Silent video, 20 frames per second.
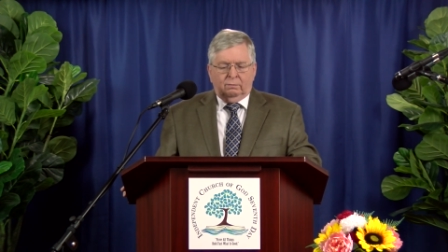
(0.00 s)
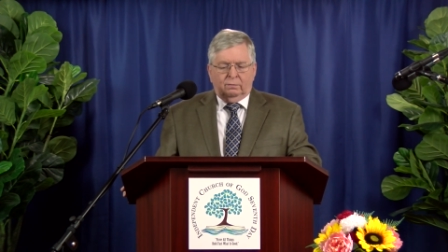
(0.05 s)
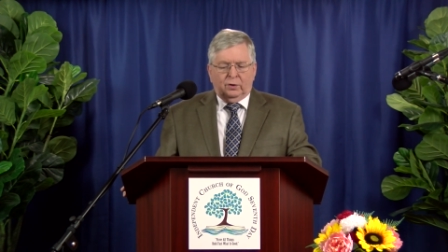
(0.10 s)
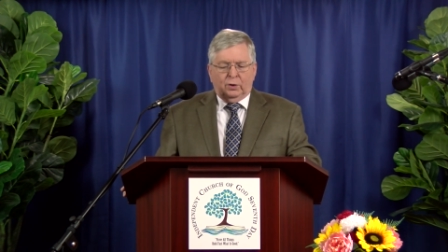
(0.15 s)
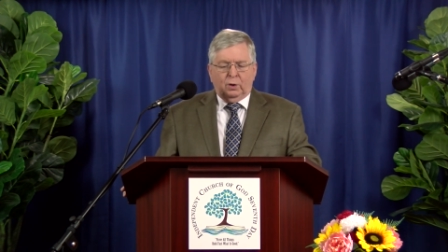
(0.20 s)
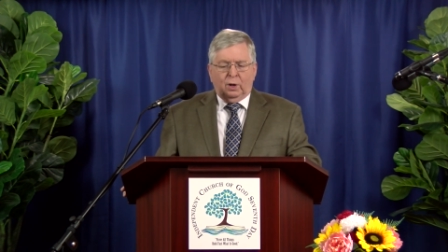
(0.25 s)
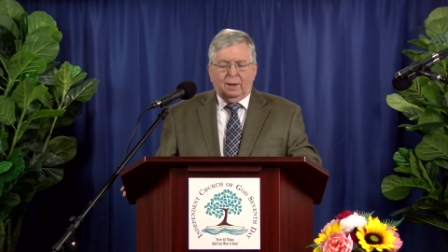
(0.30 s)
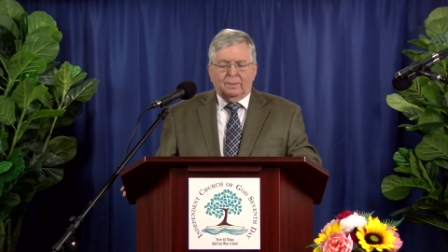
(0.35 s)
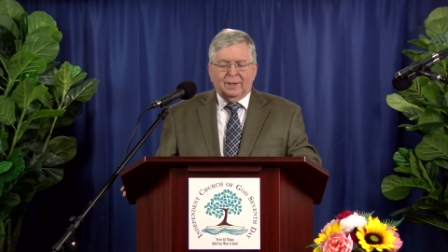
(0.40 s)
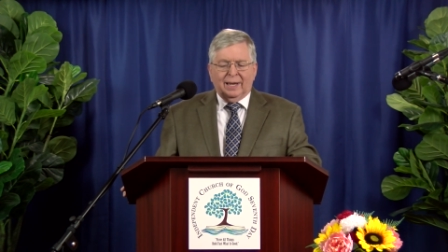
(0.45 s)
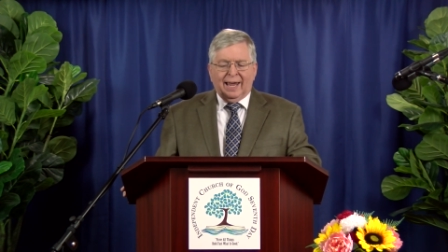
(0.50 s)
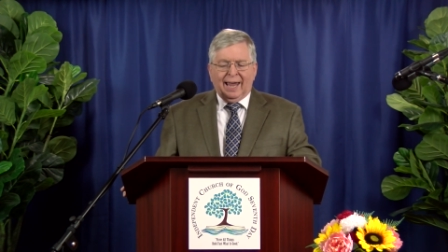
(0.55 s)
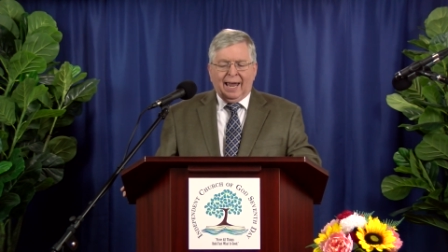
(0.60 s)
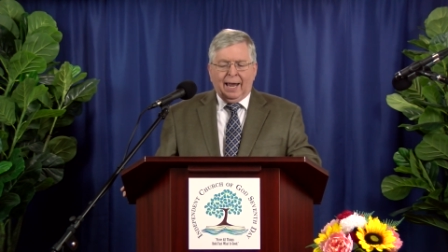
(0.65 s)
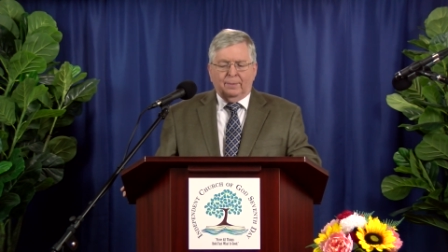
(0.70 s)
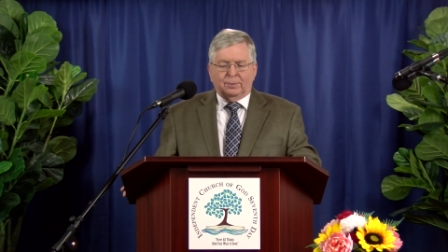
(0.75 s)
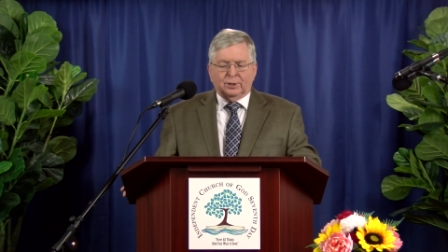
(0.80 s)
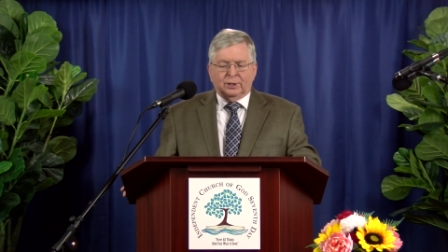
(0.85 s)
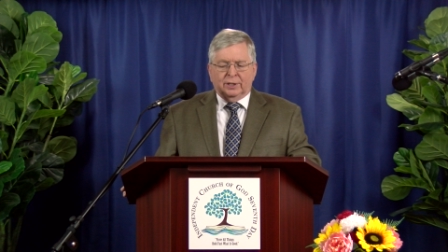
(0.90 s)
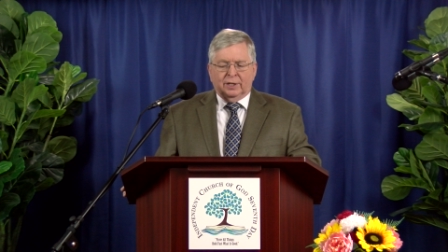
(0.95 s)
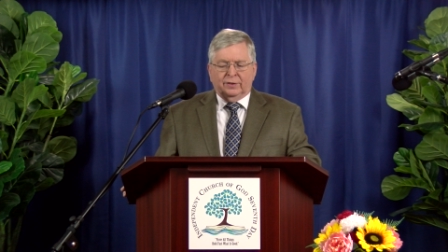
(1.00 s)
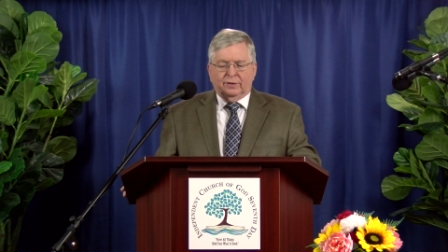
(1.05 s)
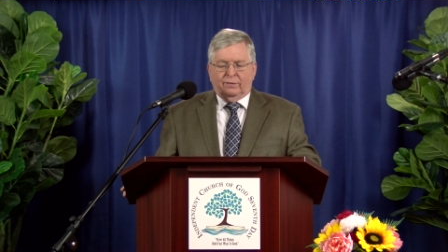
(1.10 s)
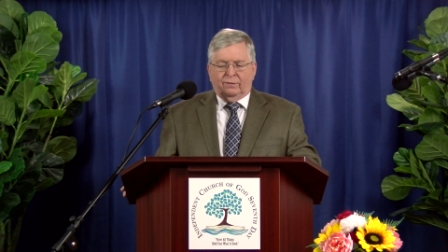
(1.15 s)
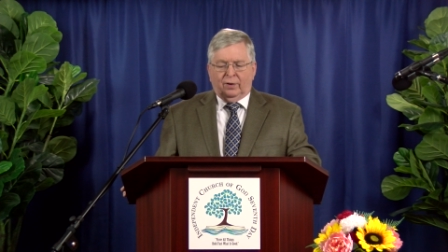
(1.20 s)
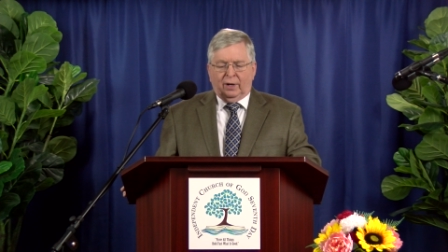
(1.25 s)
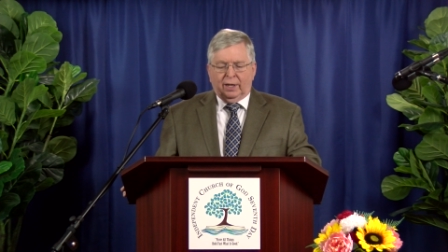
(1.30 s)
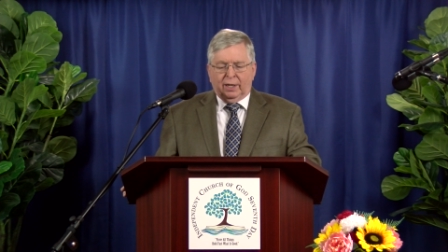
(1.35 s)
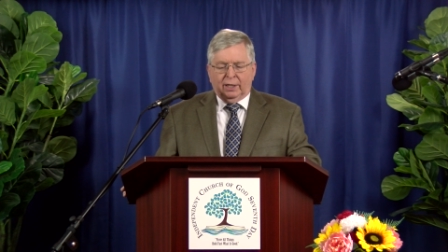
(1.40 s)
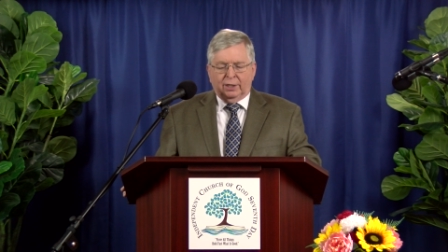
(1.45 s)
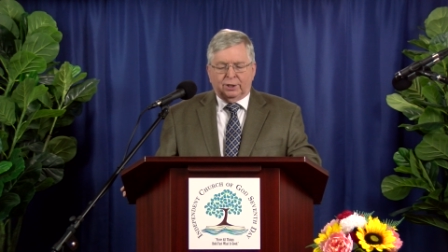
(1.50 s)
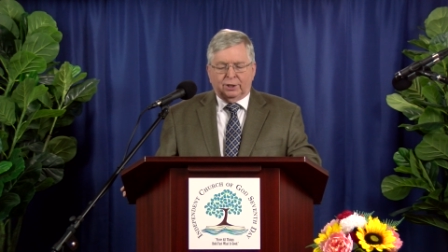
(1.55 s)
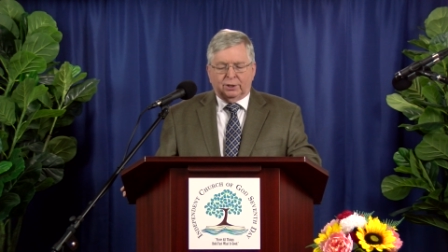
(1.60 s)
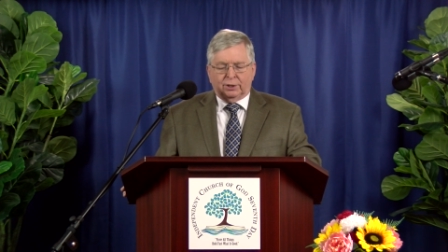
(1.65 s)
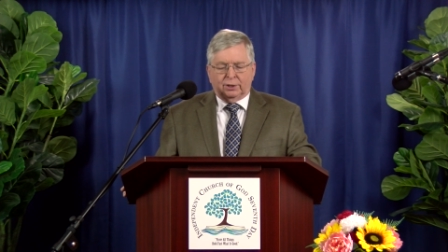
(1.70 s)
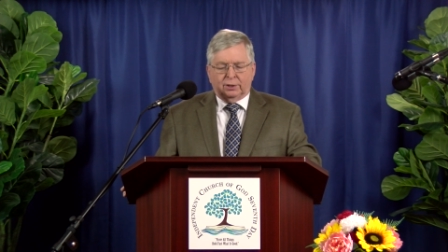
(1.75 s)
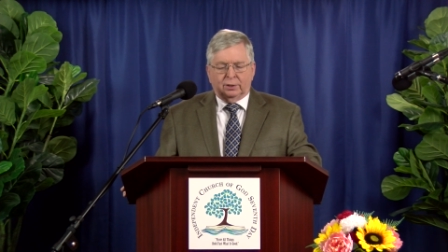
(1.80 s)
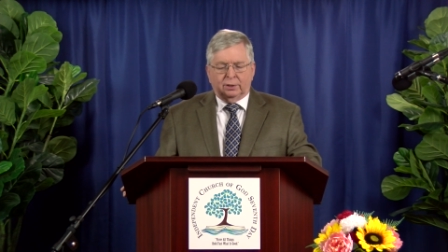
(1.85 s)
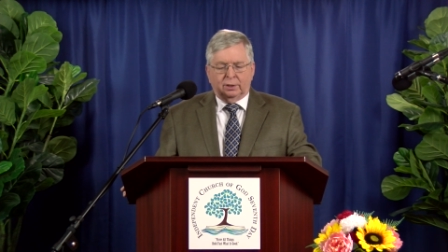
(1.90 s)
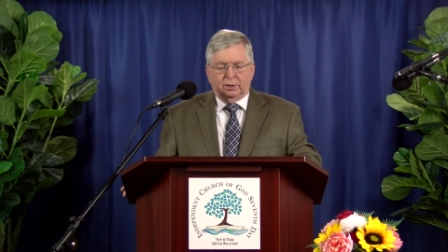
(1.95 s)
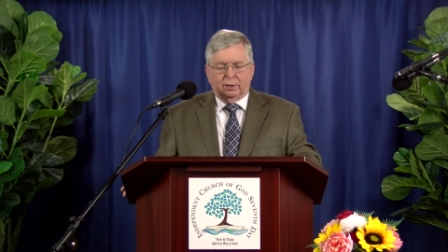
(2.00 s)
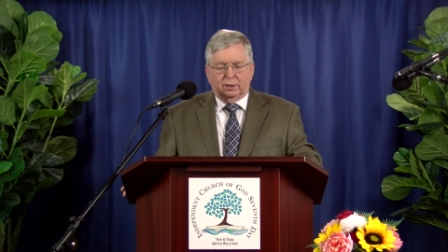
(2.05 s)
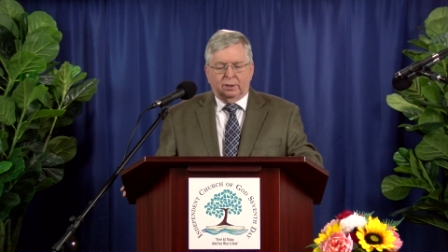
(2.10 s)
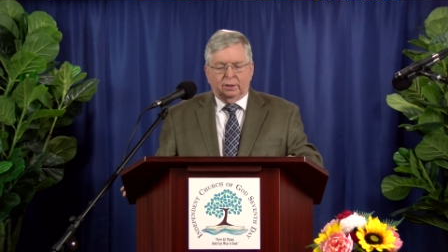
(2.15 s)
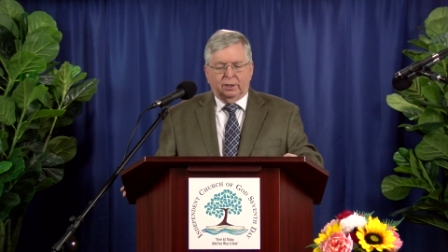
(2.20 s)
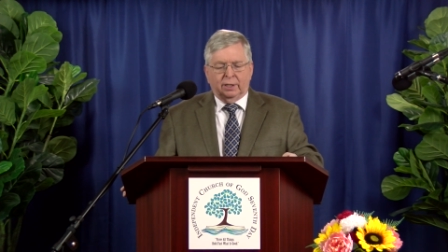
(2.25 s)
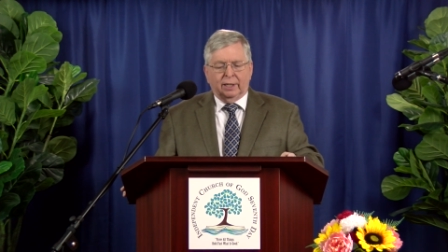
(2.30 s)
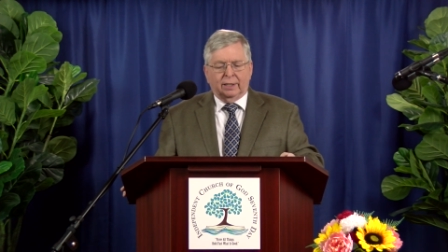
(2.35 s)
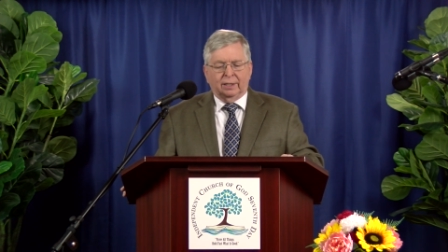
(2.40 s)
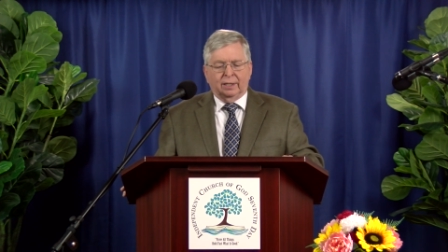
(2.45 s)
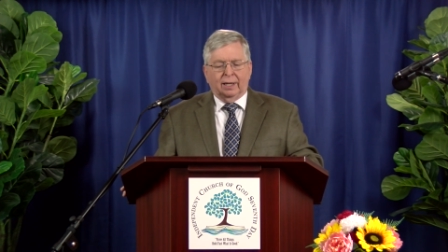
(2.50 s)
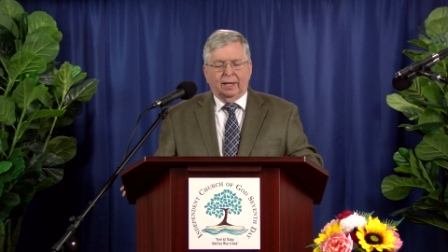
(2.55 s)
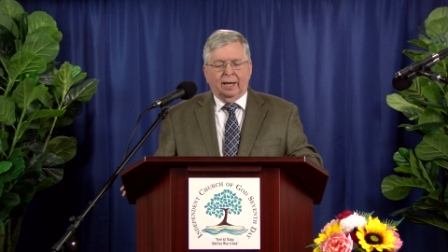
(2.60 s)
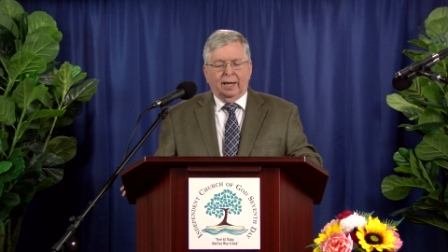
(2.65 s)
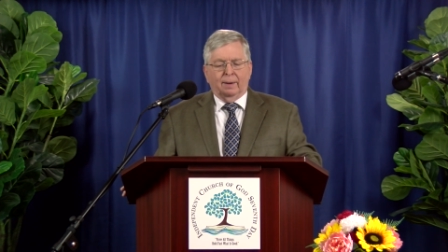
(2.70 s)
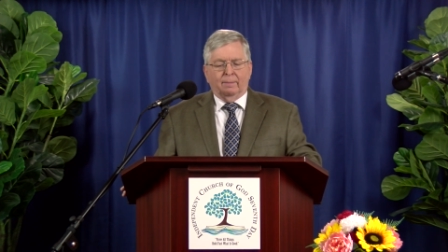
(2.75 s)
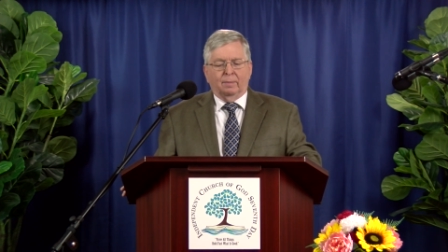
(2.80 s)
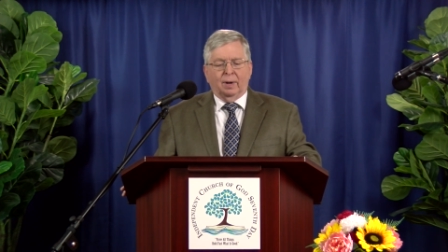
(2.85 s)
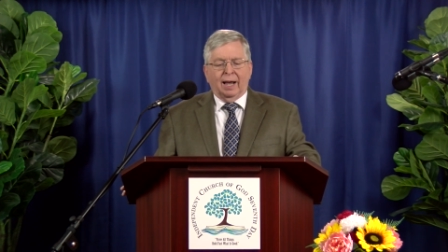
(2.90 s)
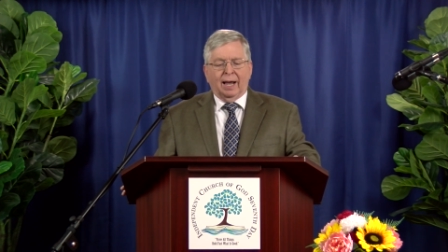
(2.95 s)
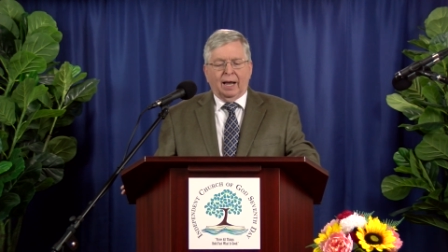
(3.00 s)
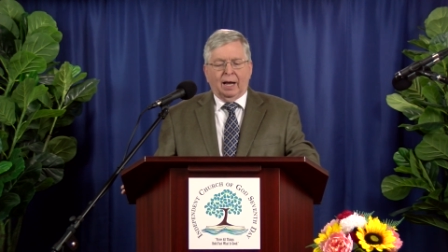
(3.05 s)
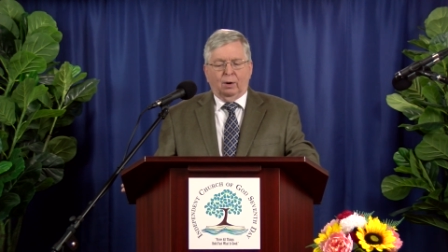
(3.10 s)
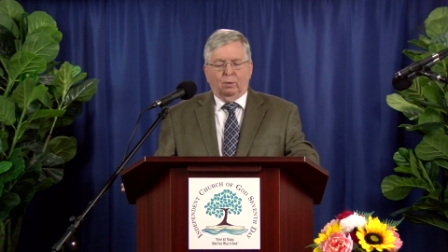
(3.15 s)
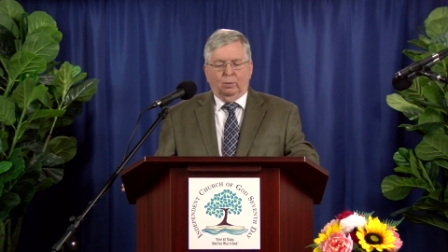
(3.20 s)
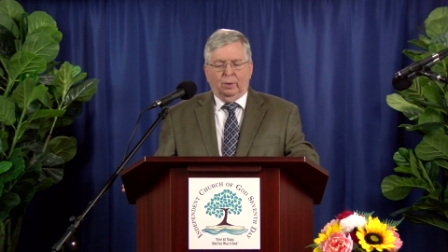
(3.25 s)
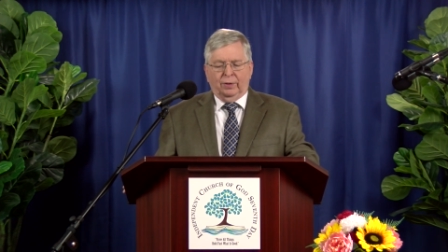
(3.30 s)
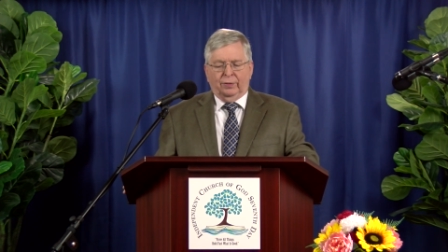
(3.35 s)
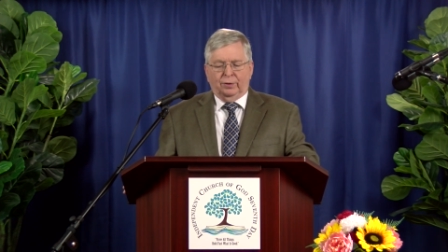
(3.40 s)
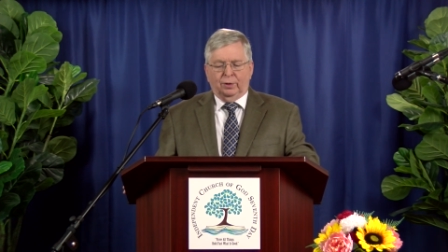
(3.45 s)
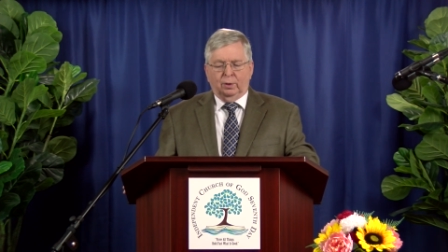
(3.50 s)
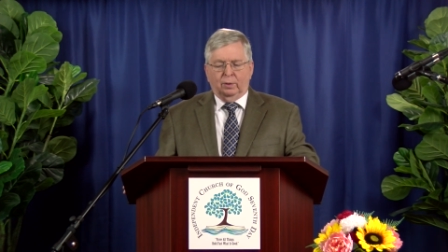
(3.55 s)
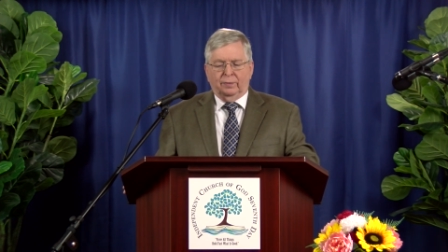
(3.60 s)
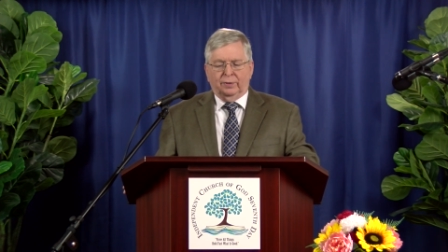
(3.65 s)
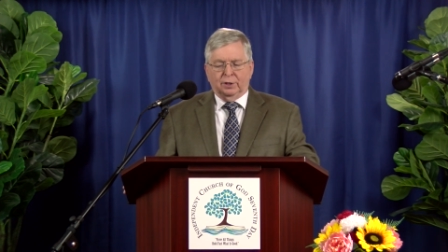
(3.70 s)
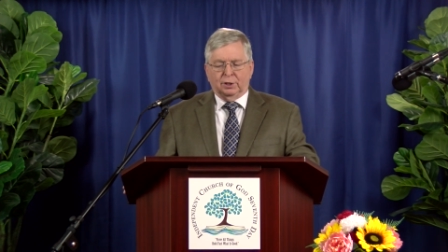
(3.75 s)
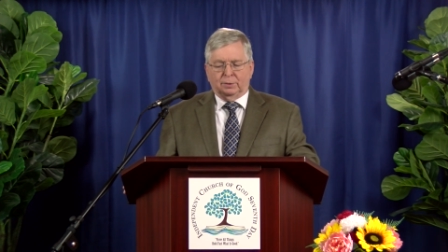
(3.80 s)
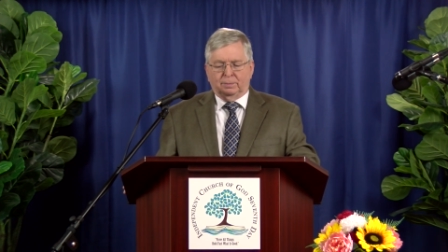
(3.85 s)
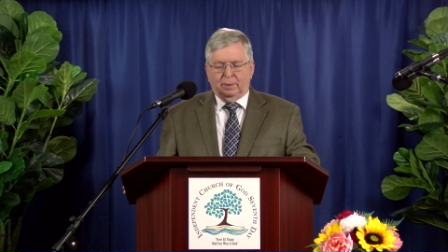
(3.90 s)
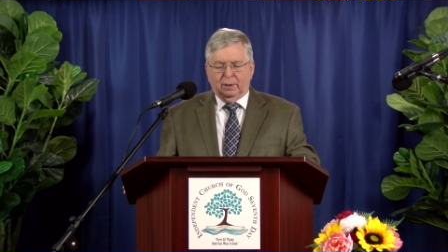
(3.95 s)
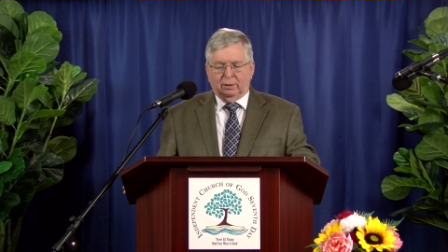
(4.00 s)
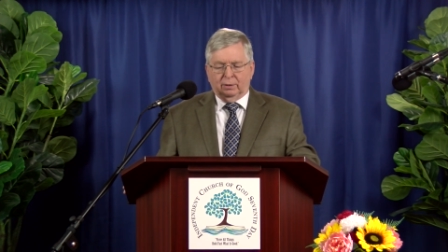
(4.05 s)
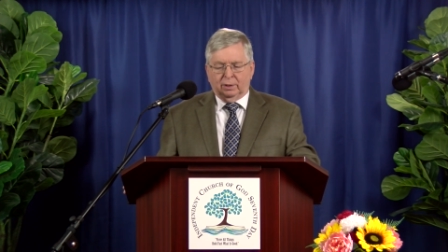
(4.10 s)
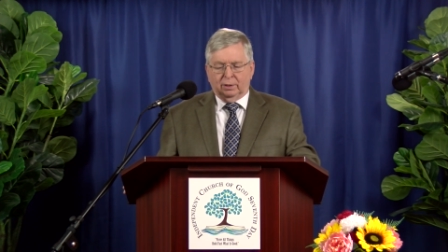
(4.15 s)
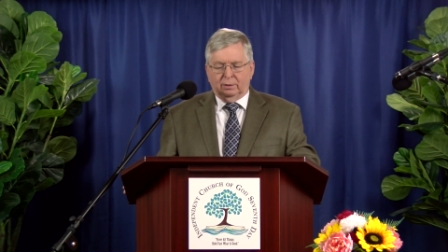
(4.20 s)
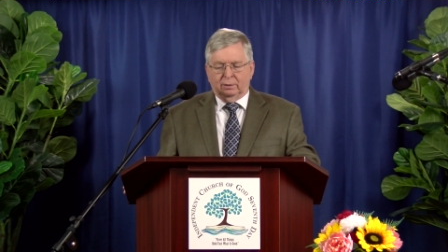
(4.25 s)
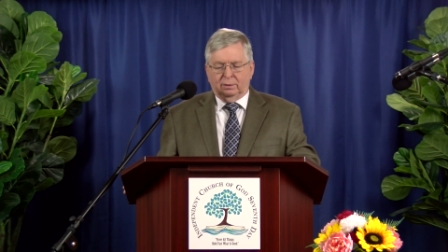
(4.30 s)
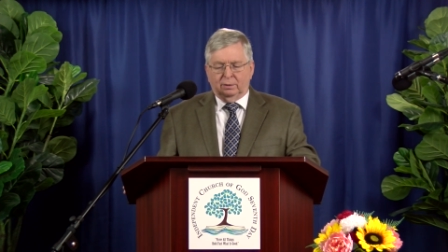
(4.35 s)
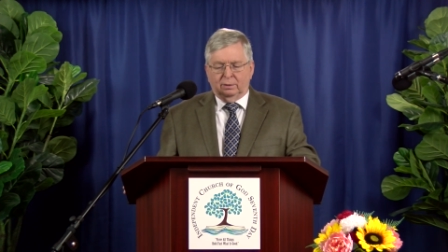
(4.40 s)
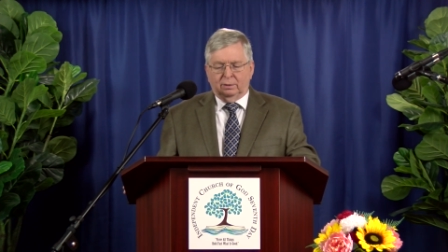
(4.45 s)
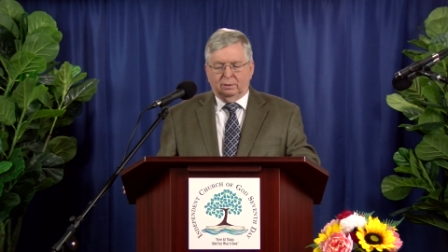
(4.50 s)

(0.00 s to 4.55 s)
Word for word: For though I be absent in the flesh, yet am I with you in the spirit,